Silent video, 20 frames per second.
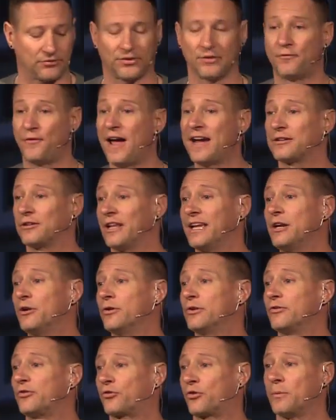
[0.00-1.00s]
In fact, later
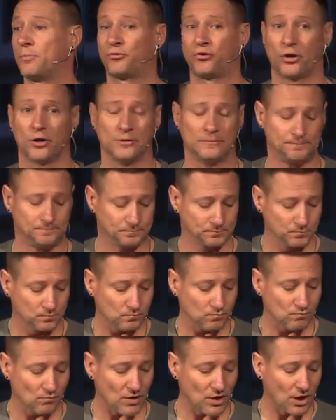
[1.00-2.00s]
in Scripture,
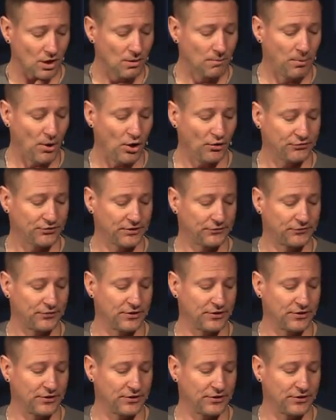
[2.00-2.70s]
Paul says